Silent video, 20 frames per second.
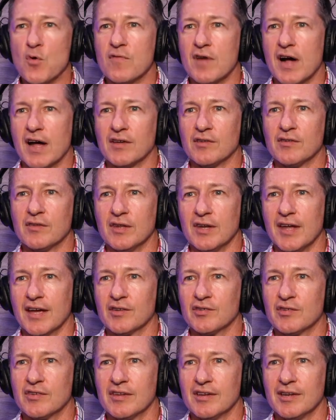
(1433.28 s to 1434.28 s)
on to the
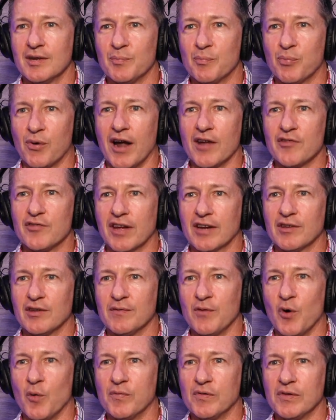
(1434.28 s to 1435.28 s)
next project
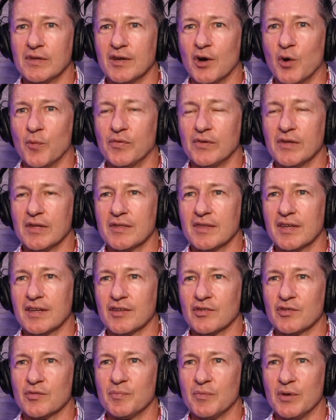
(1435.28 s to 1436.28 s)
if hopefully
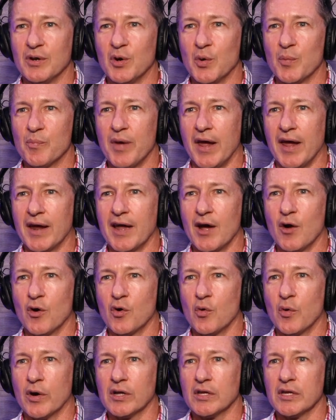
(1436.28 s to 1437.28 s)
things pan
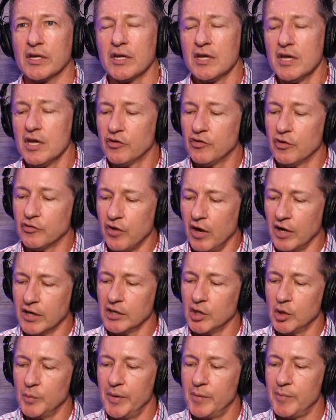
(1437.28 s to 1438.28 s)
out quickly. So talk a
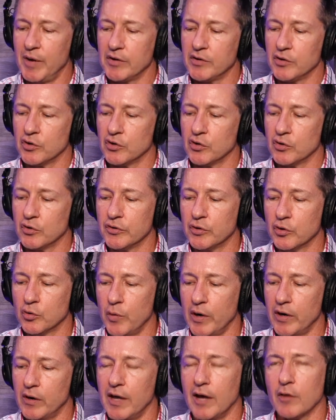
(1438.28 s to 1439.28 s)
little bit about your
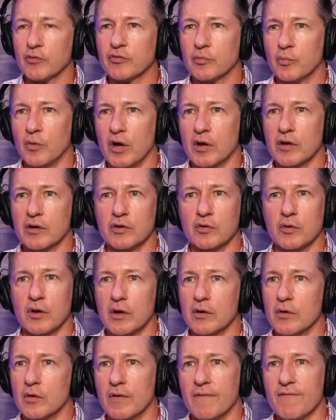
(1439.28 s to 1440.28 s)
rental house.
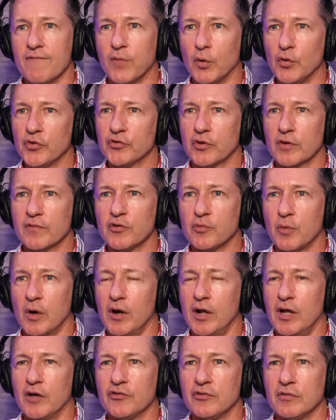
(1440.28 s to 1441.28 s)
You're a full service
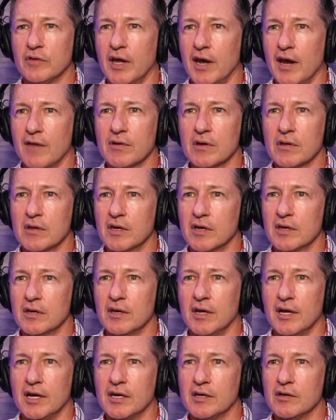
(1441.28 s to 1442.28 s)
rental house. You got everything,
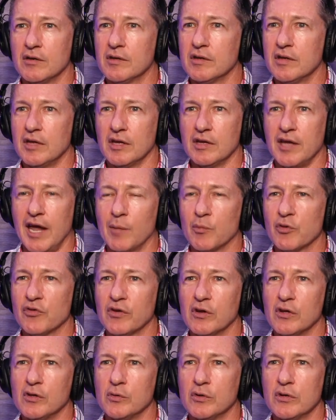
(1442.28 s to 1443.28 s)
cameras
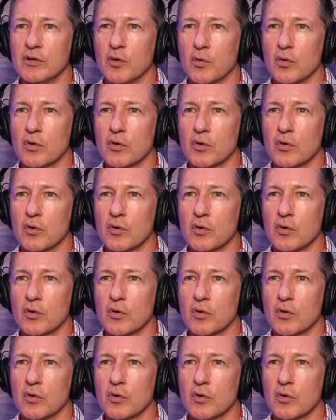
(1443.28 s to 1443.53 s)
included,